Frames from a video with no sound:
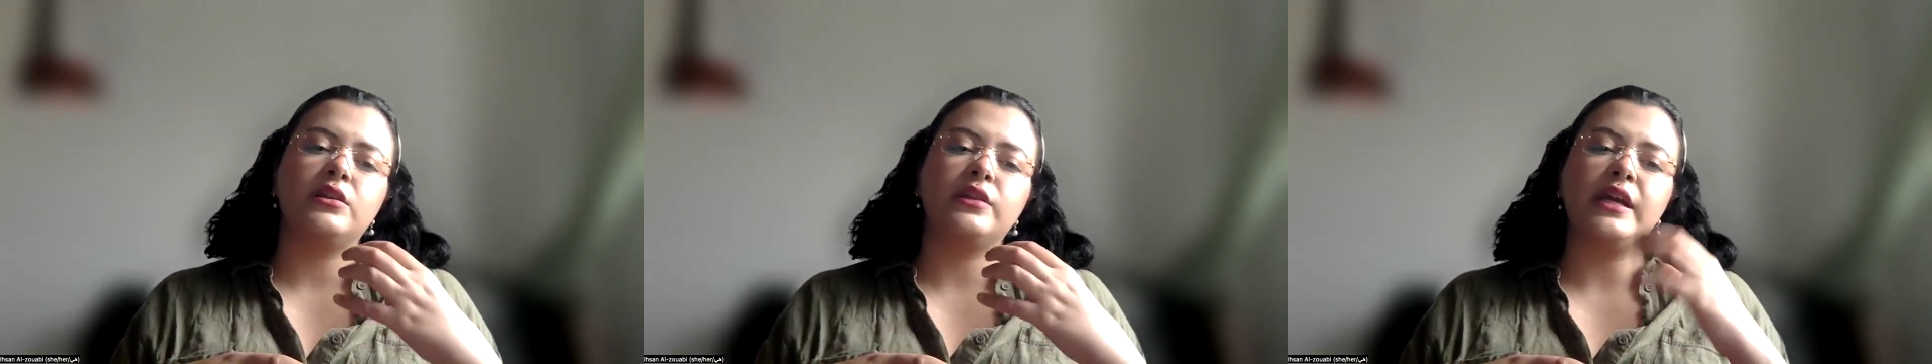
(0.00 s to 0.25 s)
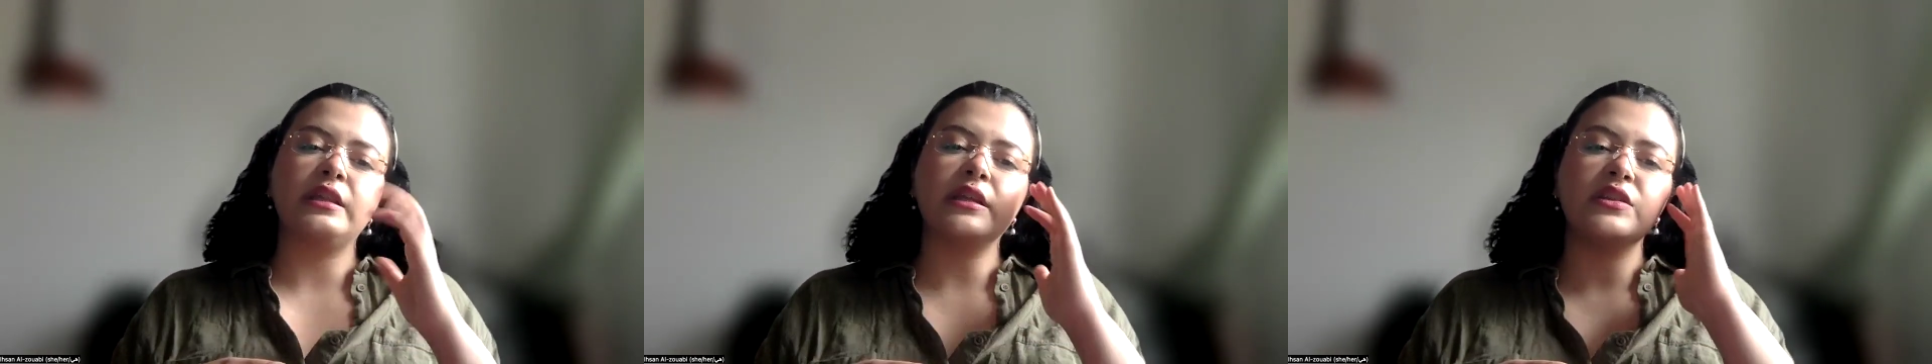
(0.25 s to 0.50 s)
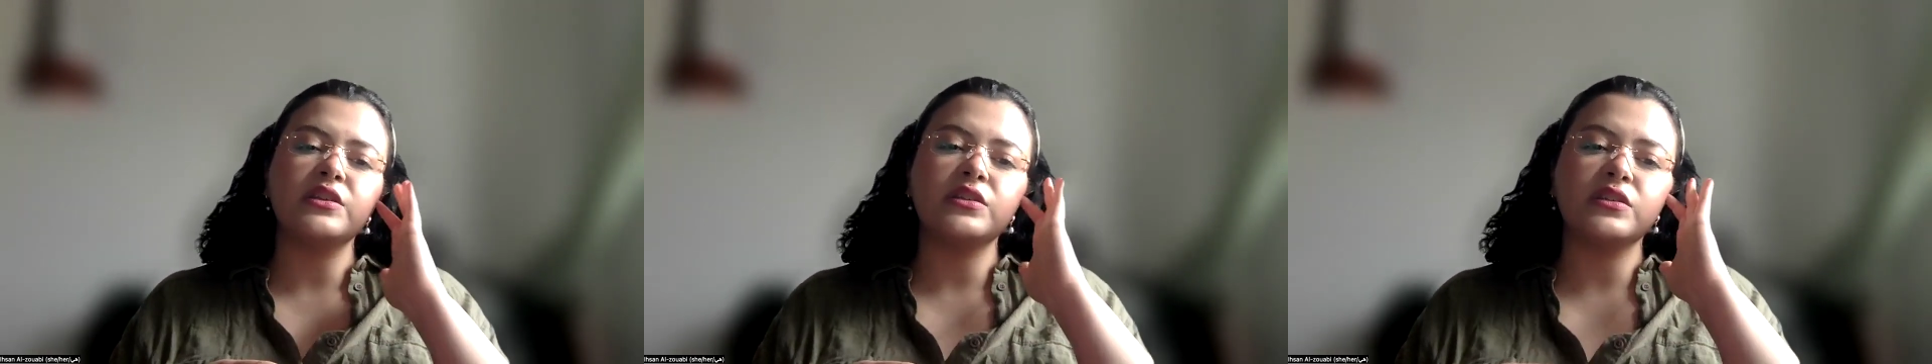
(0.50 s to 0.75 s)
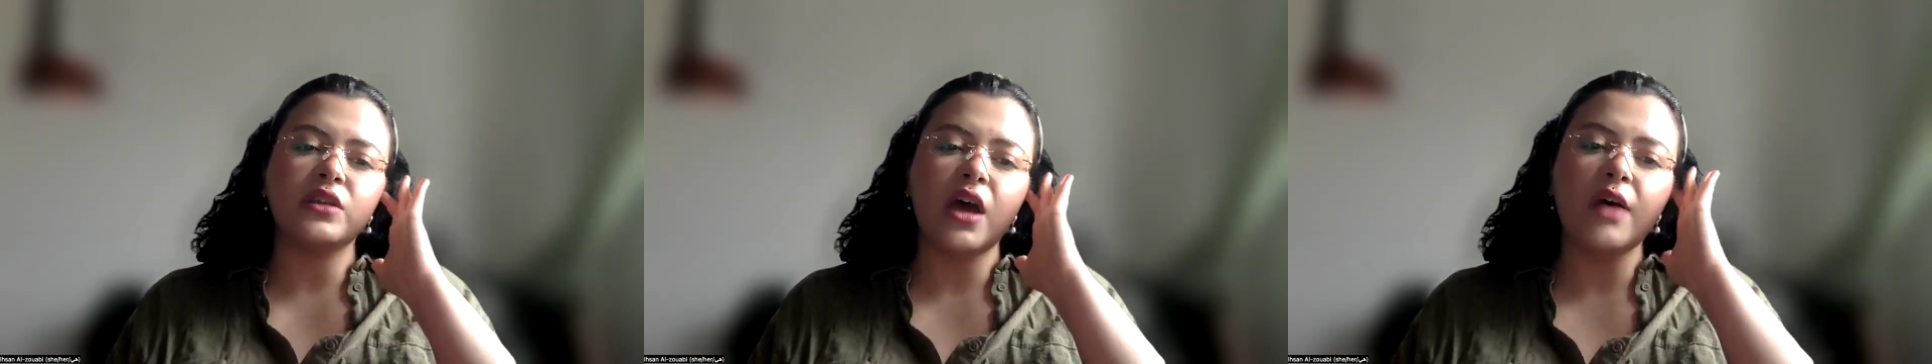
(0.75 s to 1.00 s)
lately
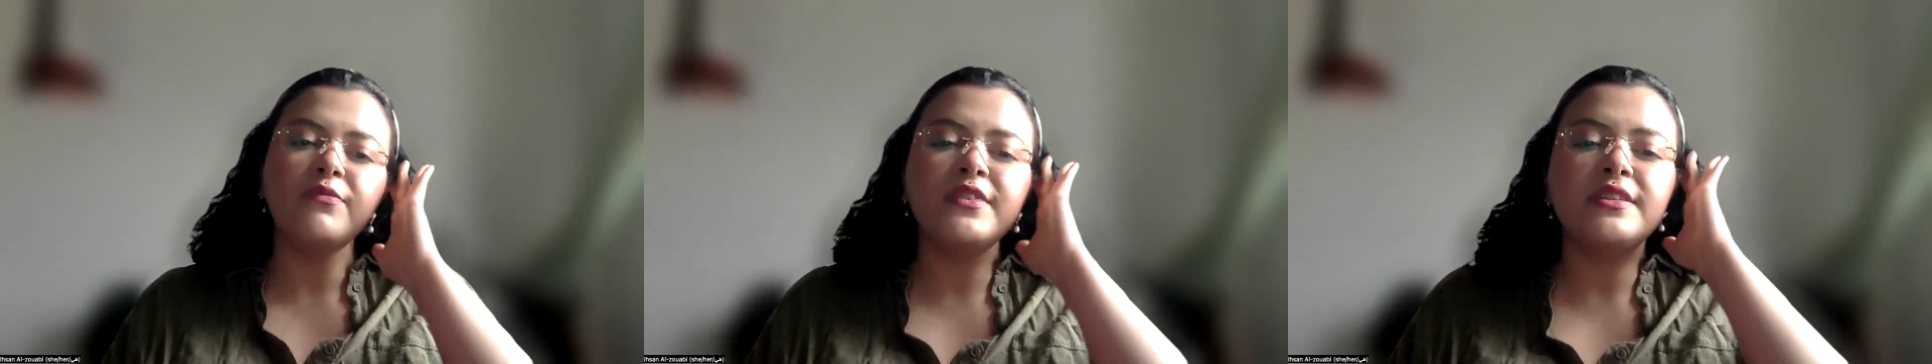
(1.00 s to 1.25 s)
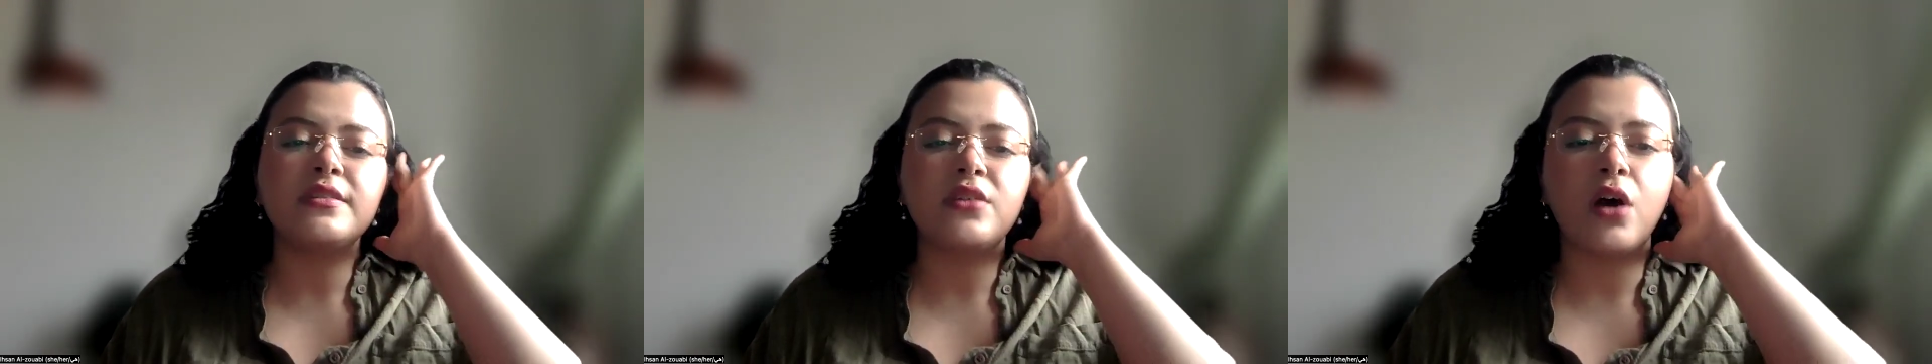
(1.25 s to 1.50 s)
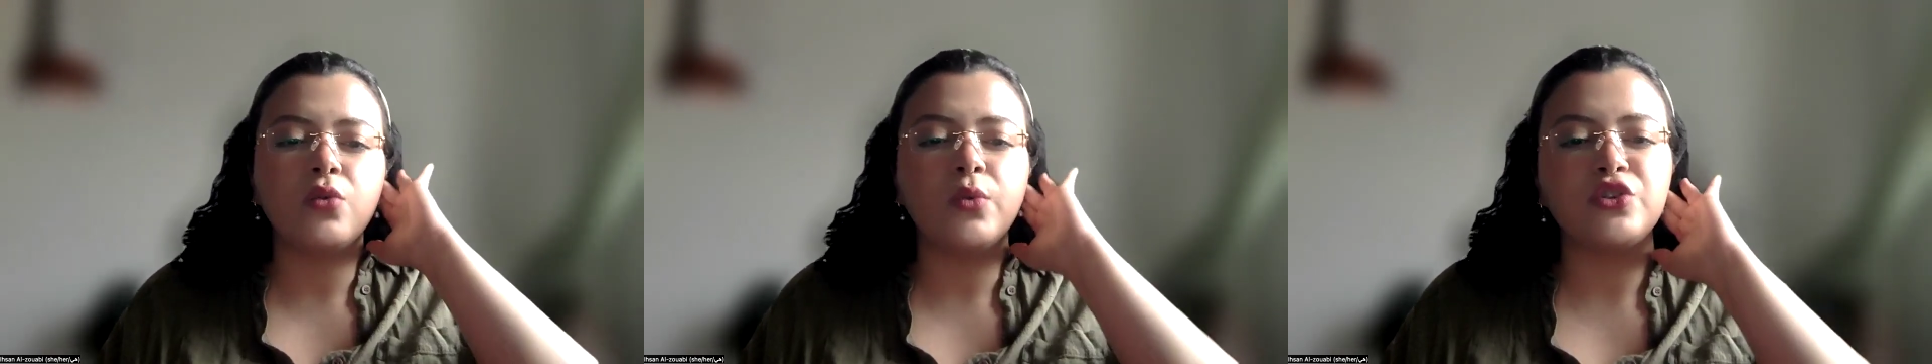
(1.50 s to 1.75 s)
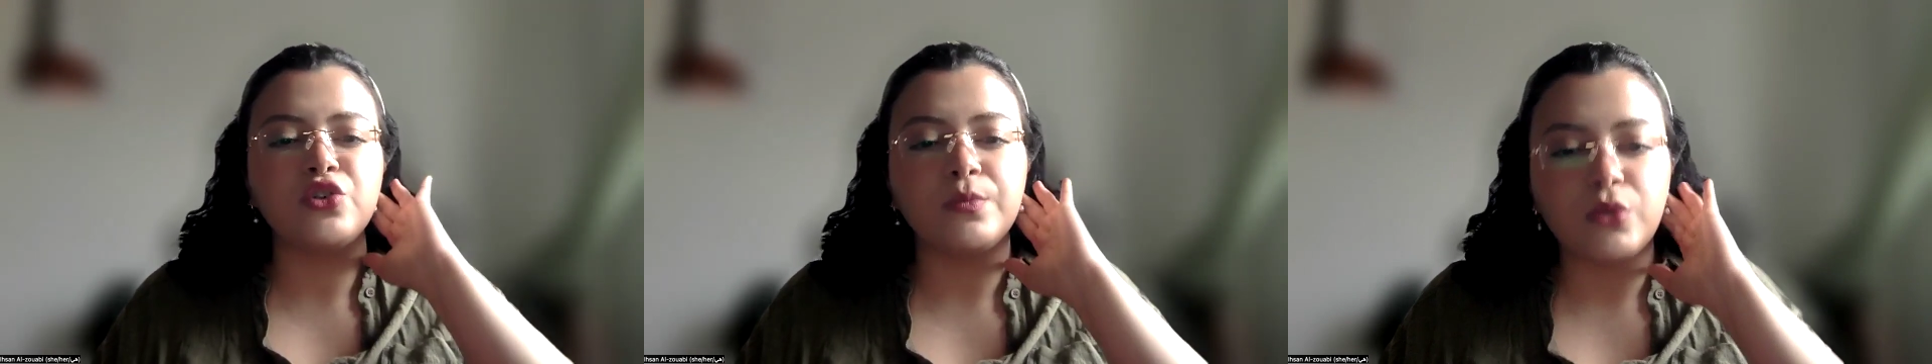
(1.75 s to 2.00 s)
this emphasis on
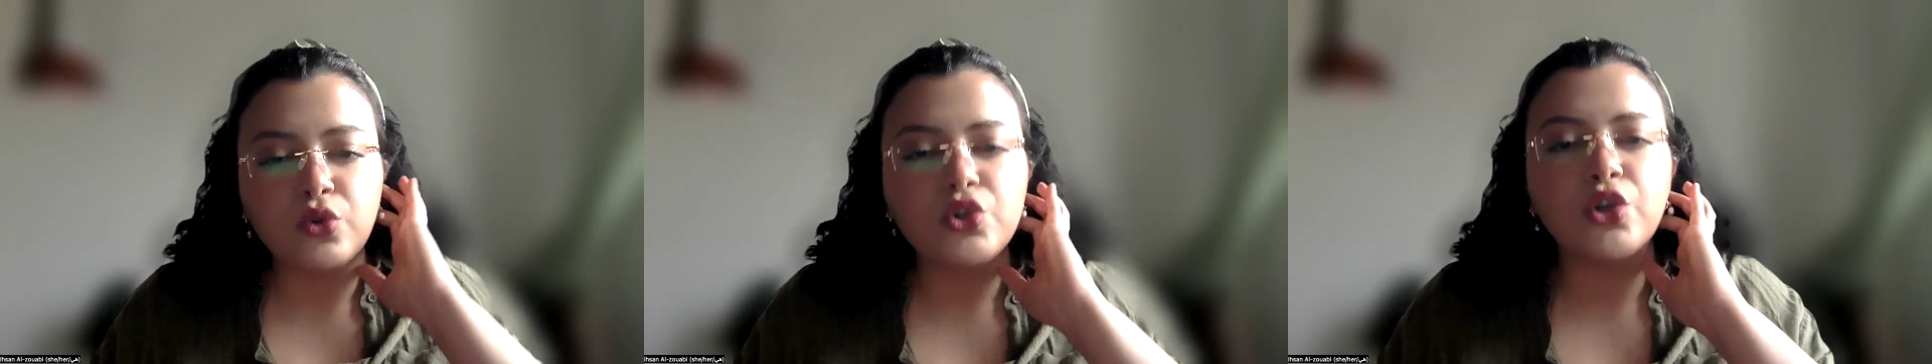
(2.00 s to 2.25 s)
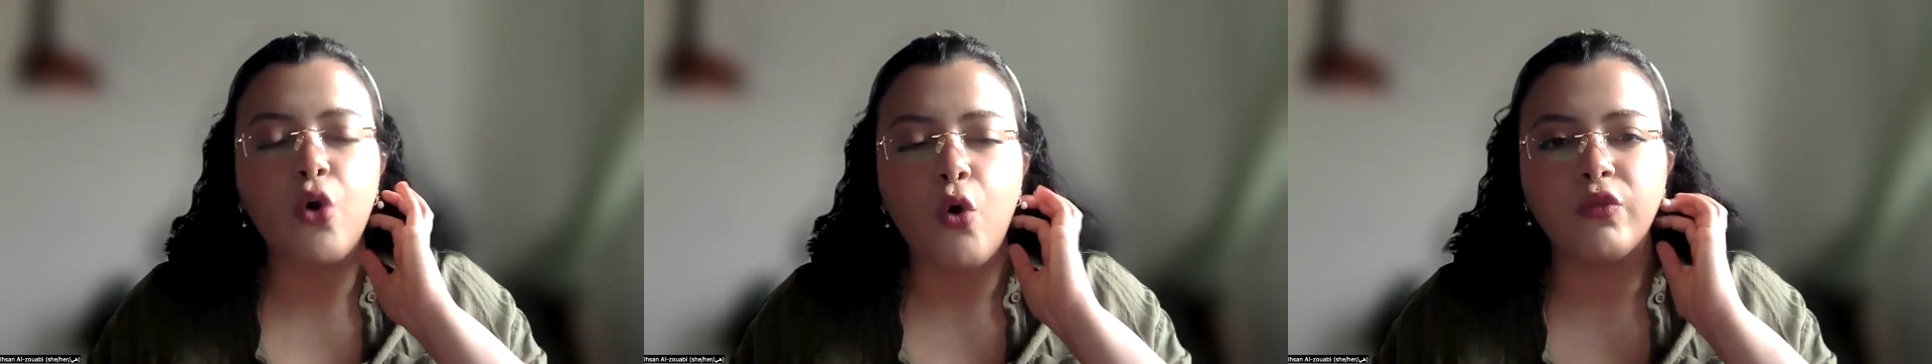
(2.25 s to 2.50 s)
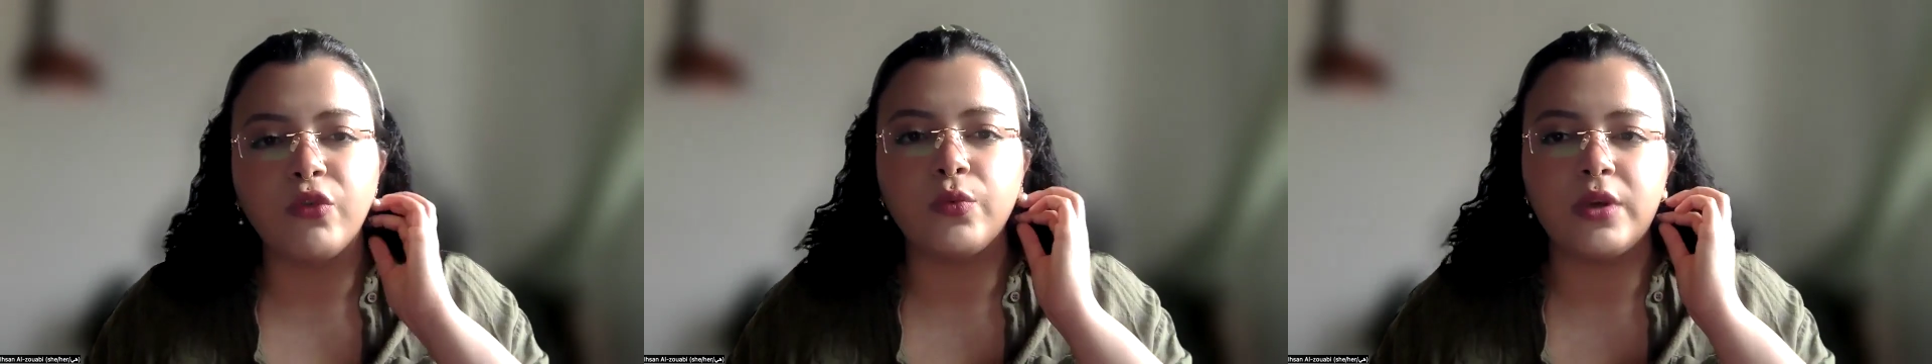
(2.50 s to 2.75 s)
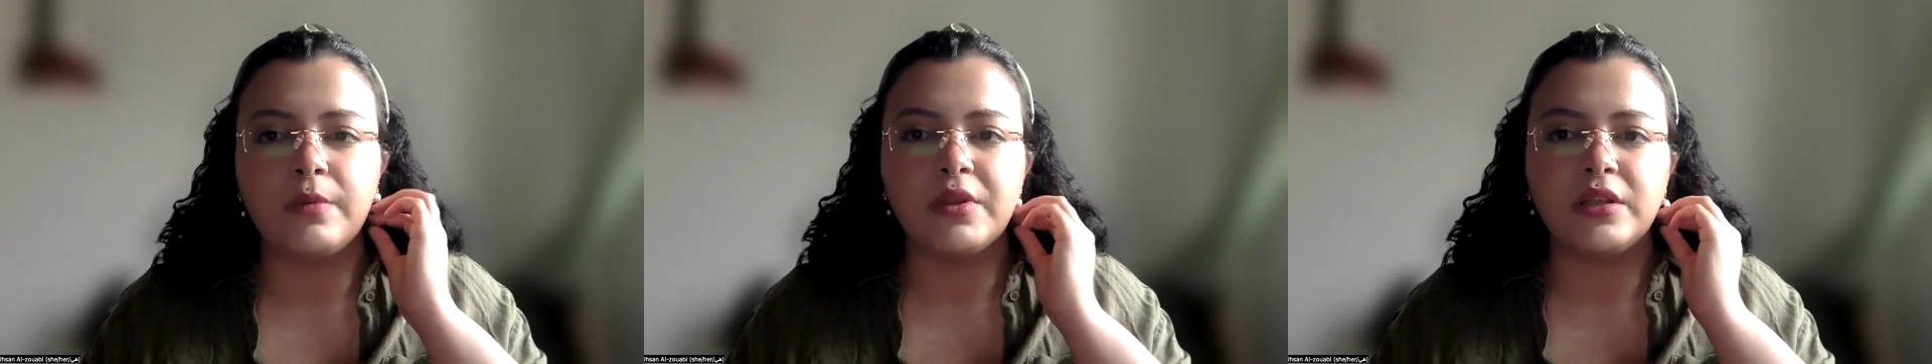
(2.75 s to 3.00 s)
retribution over
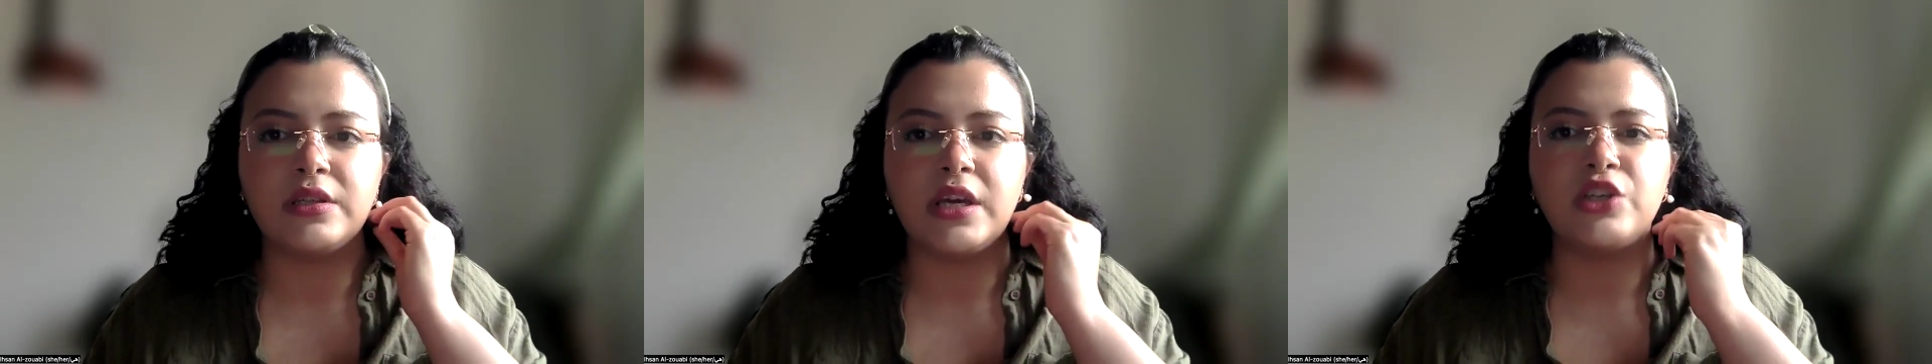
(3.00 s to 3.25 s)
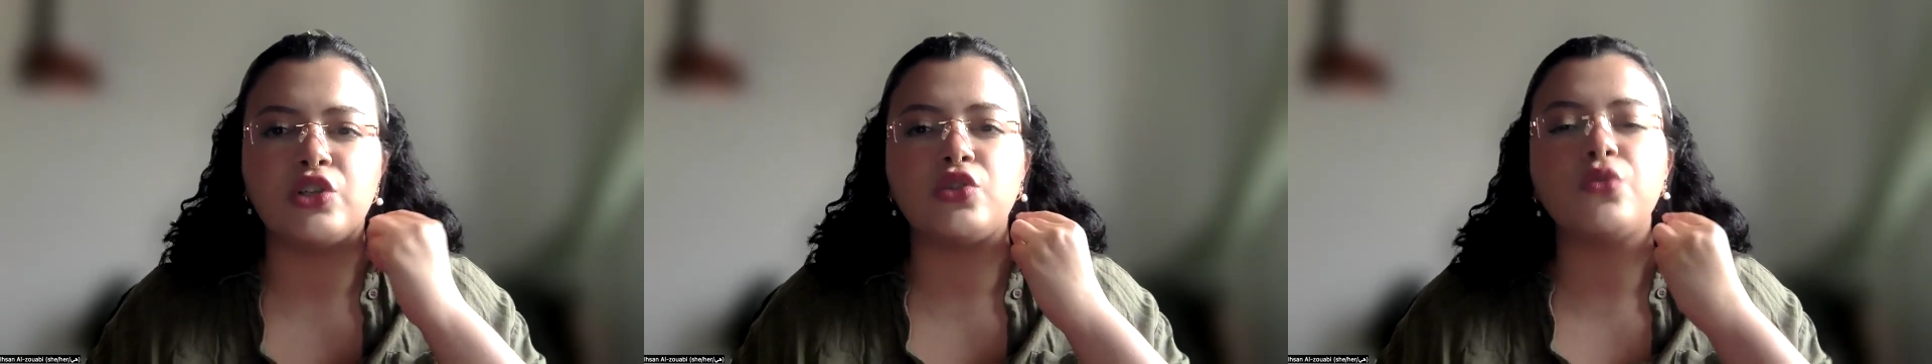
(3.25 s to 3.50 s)
rehabilitation.